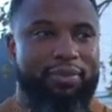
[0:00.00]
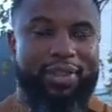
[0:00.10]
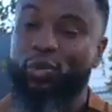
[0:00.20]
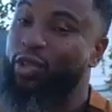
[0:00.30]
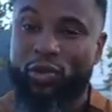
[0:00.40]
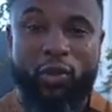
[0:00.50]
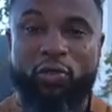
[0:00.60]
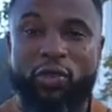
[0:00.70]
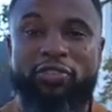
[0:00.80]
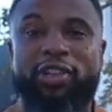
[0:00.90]
It wasn't worth
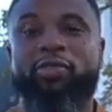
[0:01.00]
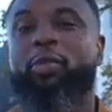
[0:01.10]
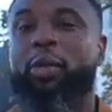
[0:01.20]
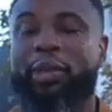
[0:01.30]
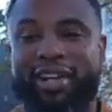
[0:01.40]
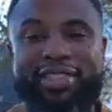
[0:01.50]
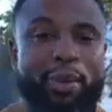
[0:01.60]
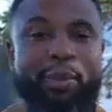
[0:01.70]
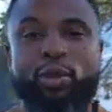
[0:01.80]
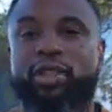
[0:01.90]
$150, but because I
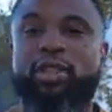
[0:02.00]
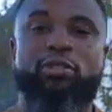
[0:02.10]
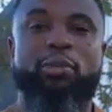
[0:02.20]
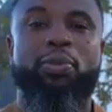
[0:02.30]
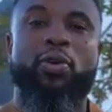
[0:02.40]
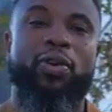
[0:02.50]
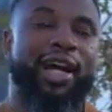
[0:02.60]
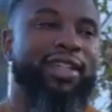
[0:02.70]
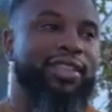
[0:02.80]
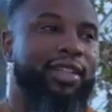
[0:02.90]
built enough rapport,
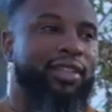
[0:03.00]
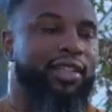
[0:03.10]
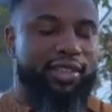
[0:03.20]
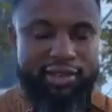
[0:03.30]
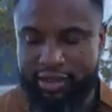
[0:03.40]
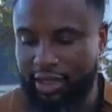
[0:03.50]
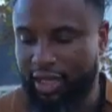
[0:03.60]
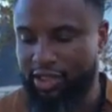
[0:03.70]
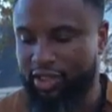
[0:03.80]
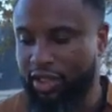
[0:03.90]
I said, listen,
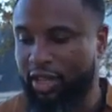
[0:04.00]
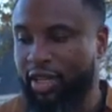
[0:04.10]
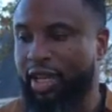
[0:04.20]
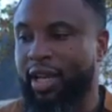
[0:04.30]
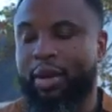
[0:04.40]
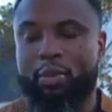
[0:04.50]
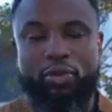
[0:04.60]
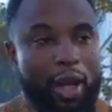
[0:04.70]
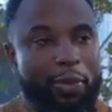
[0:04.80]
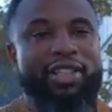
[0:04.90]
sir,
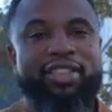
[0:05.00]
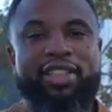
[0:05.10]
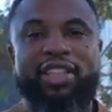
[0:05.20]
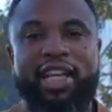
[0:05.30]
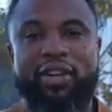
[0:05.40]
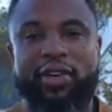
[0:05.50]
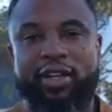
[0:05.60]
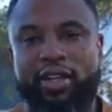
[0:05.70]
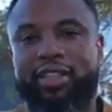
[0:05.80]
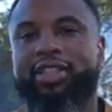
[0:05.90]
properties in this
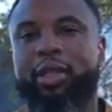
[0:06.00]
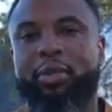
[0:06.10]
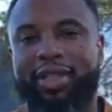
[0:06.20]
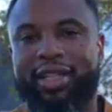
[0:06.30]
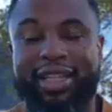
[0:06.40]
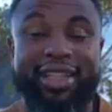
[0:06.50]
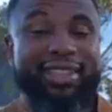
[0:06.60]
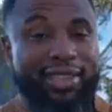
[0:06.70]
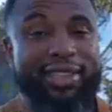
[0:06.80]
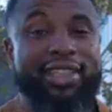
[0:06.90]
area are typically in this
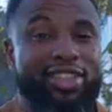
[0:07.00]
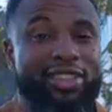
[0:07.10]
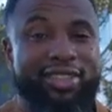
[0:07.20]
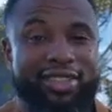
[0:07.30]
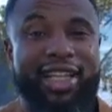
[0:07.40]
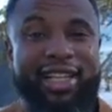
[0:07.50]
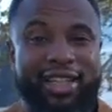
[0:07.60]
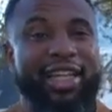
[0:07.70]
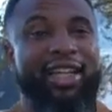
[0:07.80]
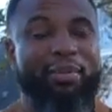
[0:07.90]
condition that
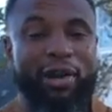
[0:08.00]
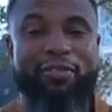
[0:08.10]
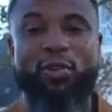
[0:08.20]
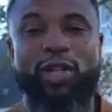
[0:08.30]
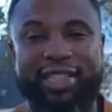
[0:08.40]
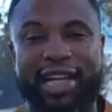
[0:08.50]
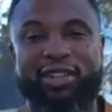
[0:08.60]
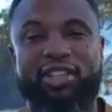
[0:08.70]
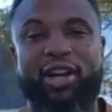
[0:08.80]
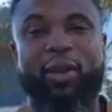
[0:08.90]
need about
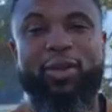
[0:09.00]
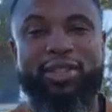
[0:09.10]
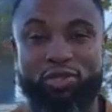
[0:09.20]
$40,000 in